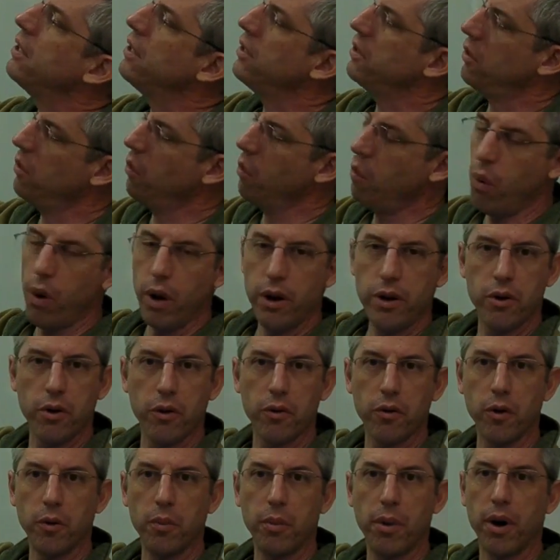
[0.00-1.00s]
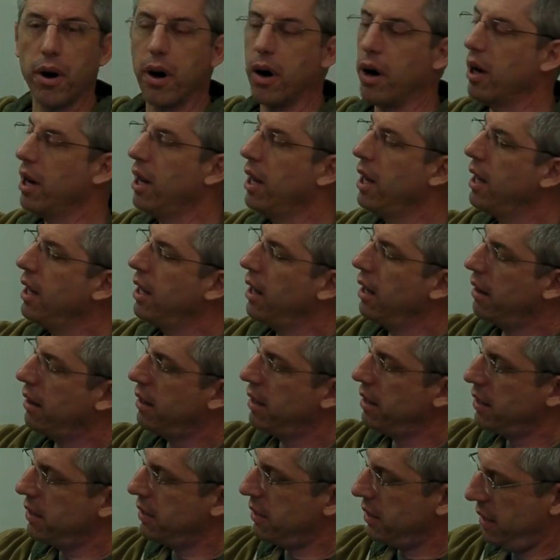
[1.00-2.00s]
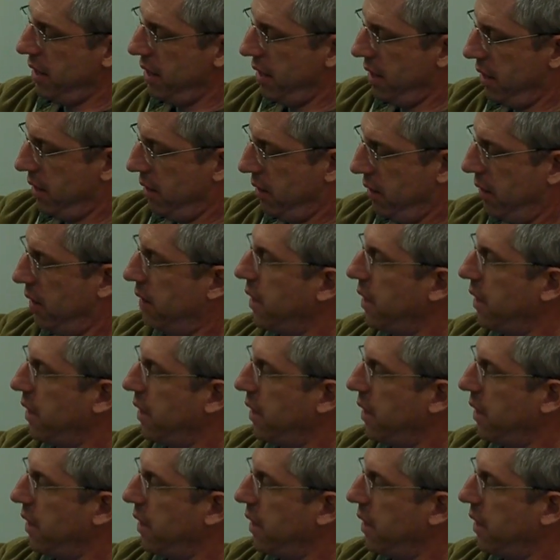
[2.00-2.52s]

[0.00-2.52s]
and it's a wonderful part. This is